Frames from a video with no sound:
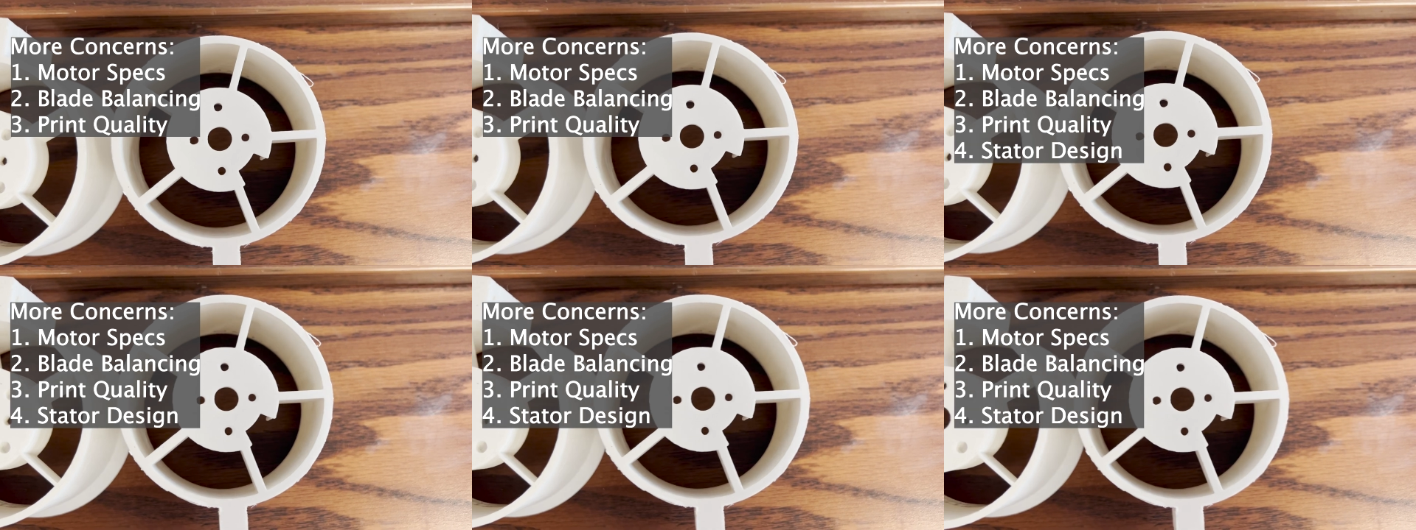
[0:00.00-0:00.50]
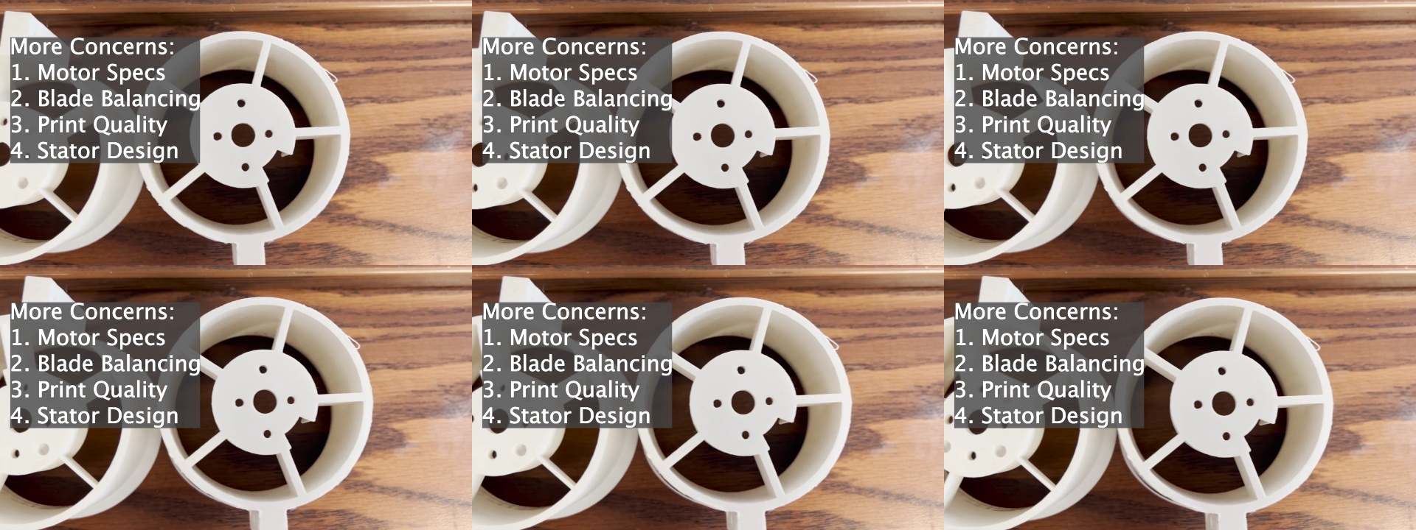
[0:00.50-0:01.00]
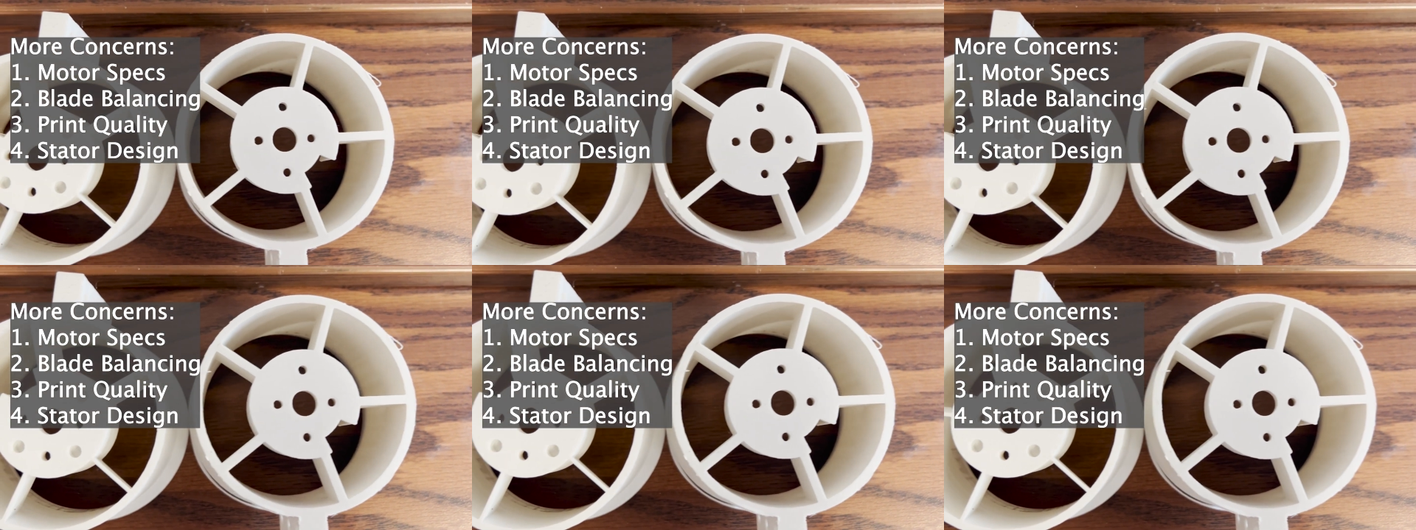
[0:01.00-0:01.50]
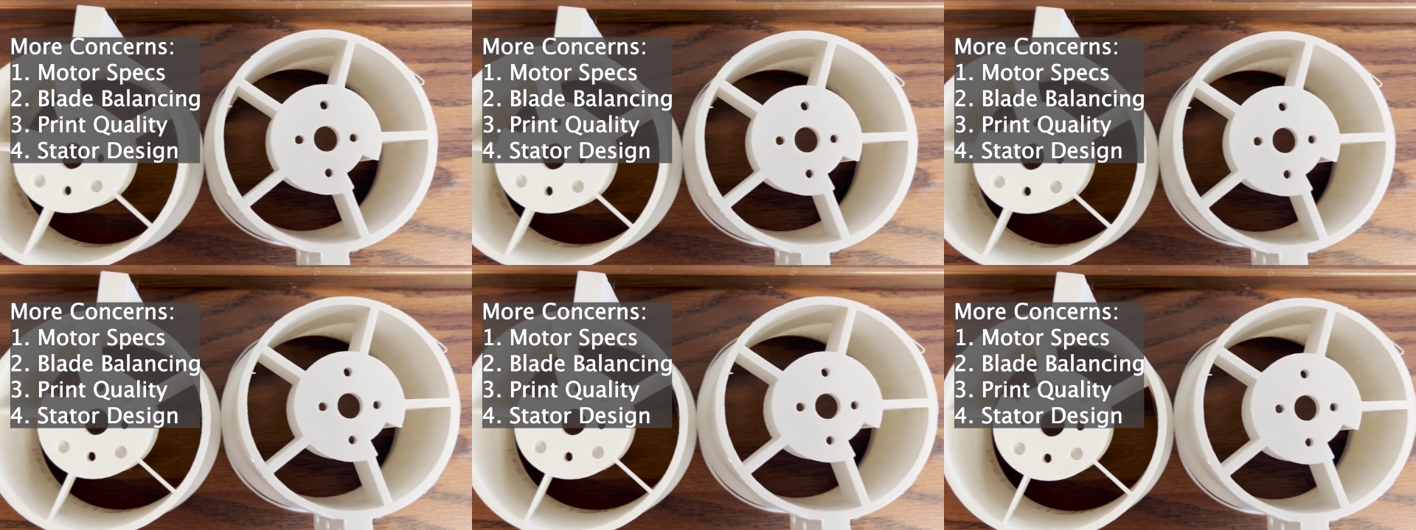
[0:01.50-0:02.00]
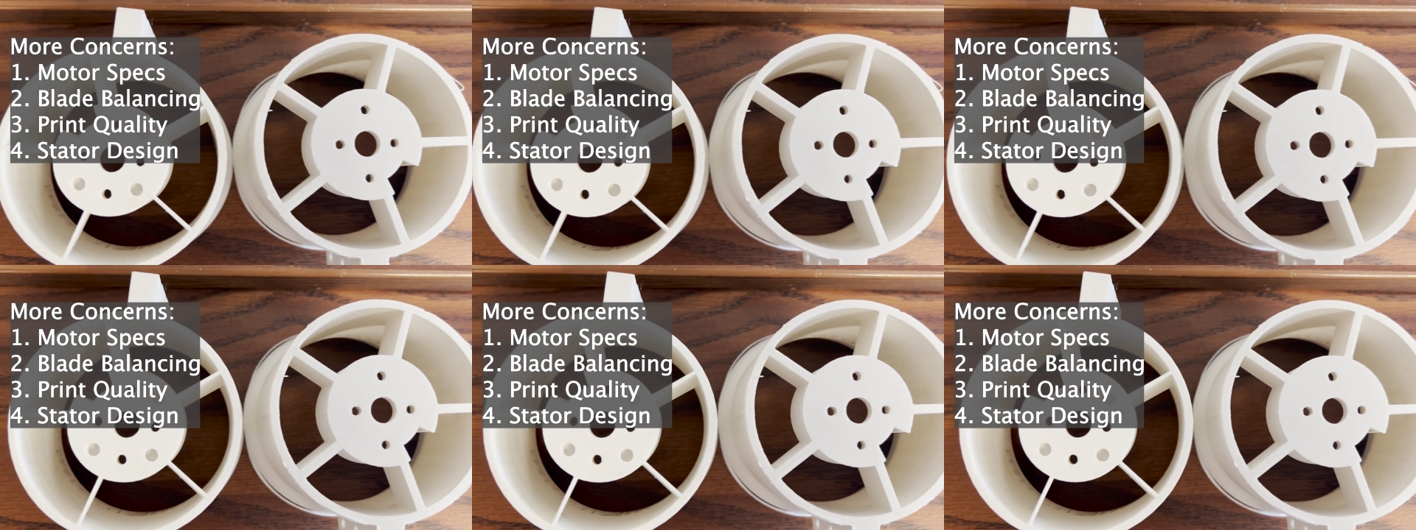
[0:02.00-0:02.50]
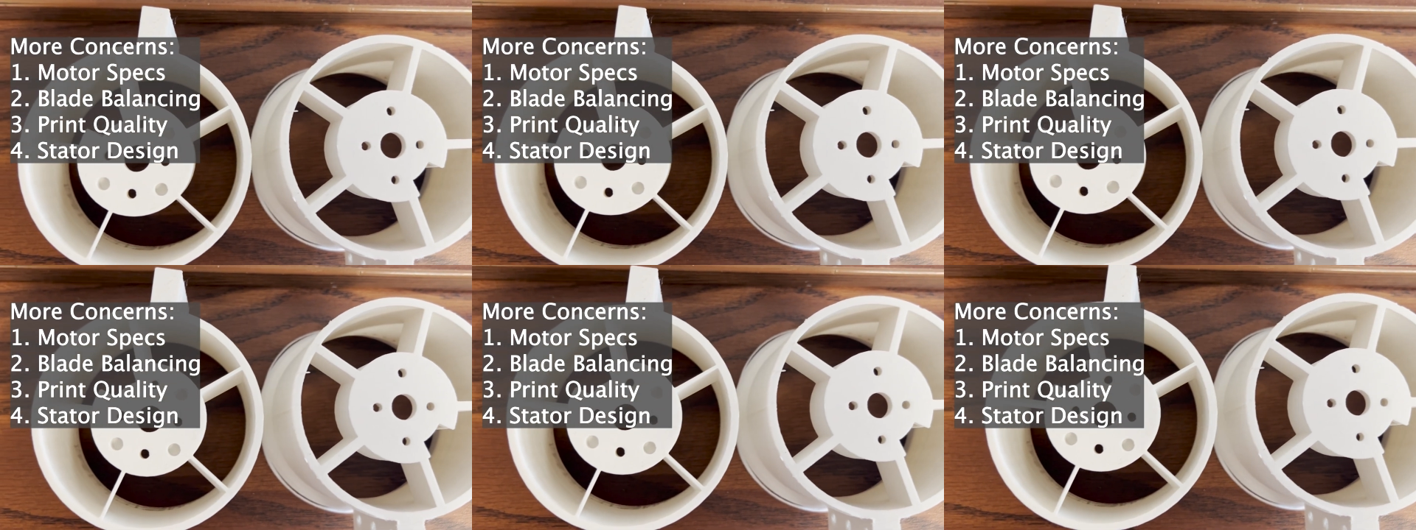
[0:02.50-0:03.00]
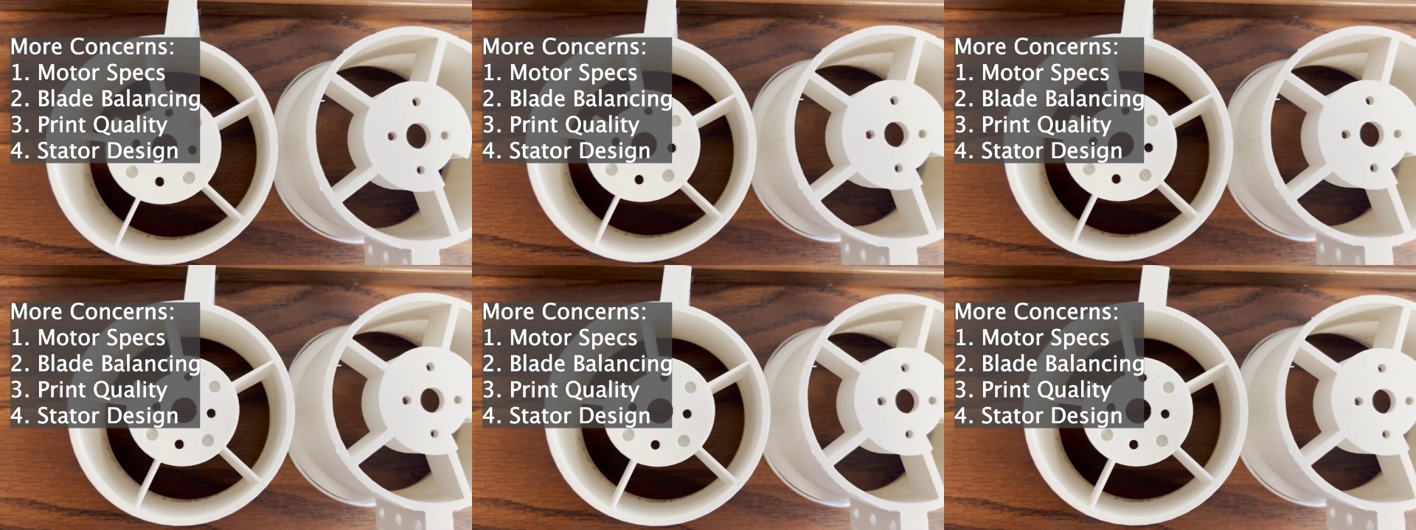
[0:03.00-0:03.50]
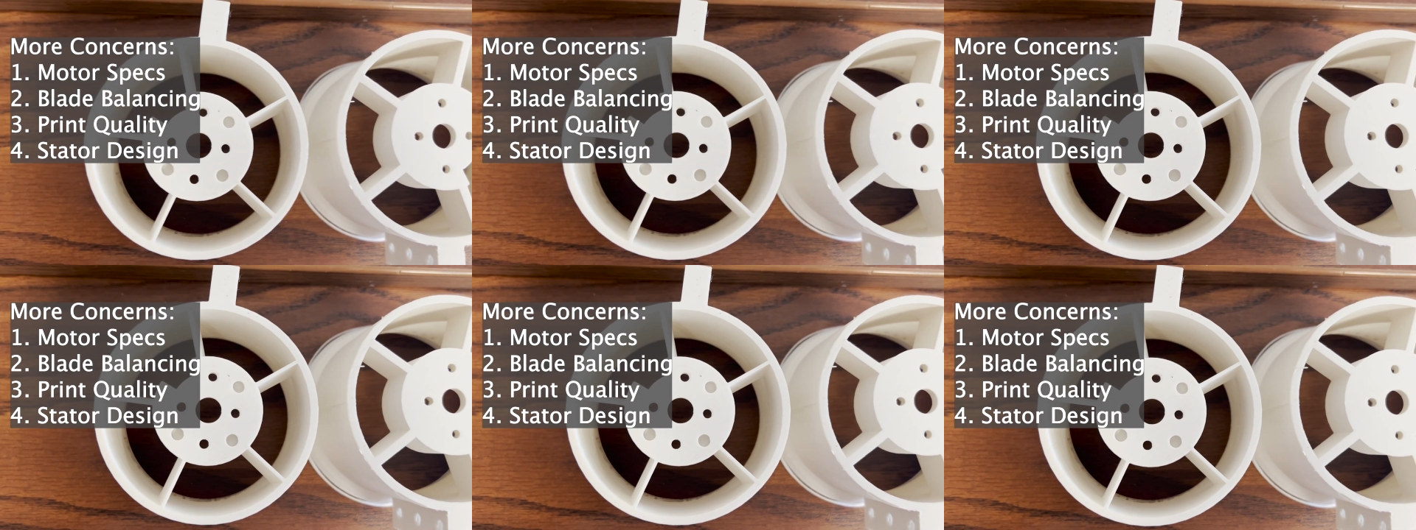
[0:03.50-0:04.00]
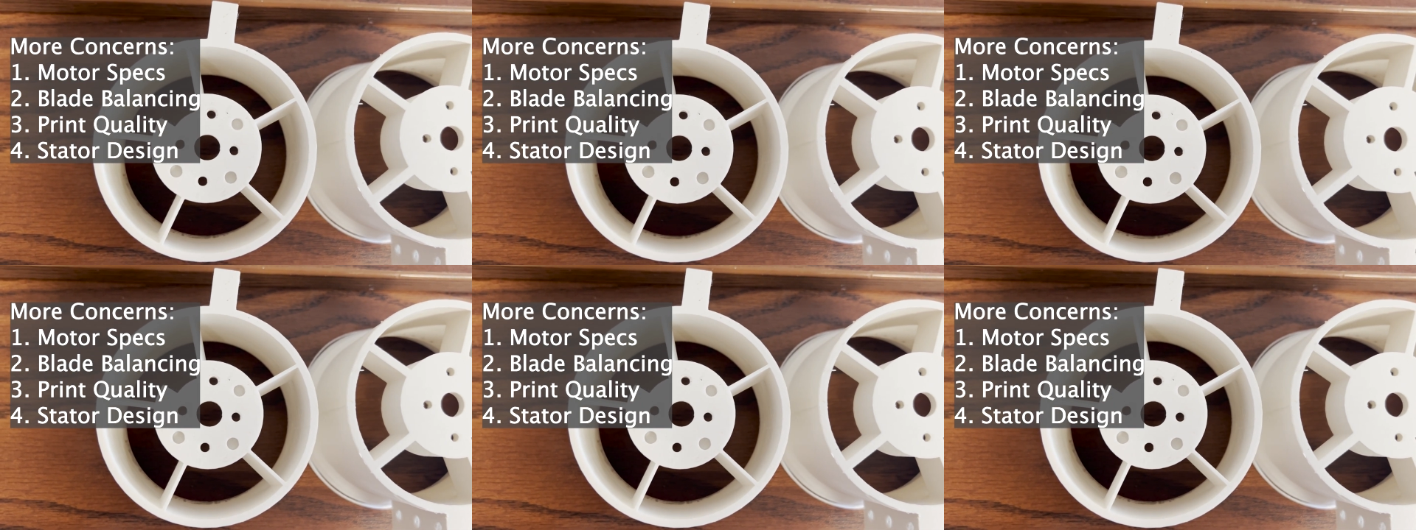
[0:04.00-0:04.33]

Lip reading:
(no speaker visible)